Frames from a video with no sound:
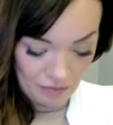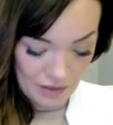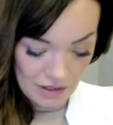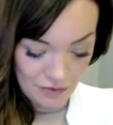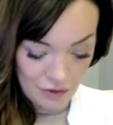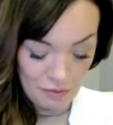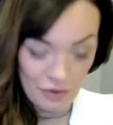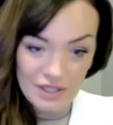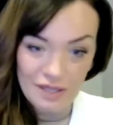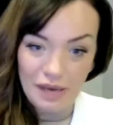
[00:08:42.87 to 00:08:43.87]
it's for a
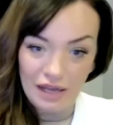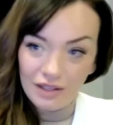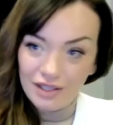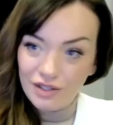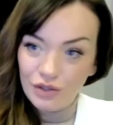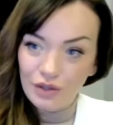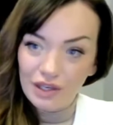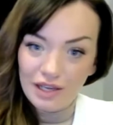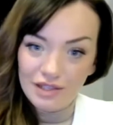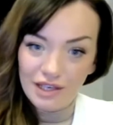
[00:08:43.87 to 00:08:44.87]
municipality, so they
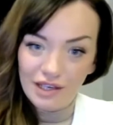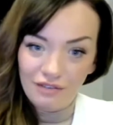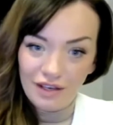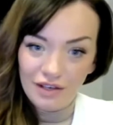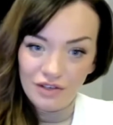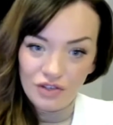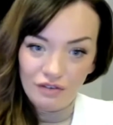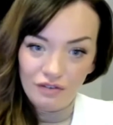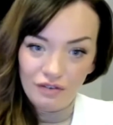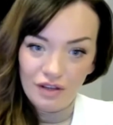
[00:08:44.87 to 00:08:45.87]
can't take advantage
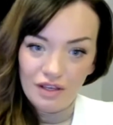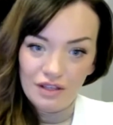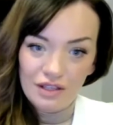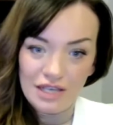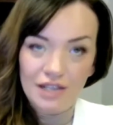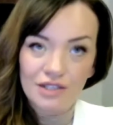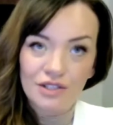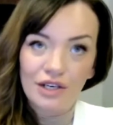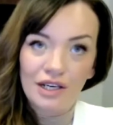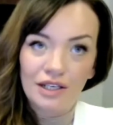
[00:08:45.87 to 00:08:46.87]
of the tax
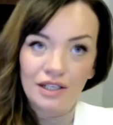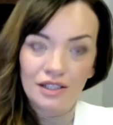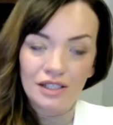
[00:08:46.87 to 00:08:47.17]
credit.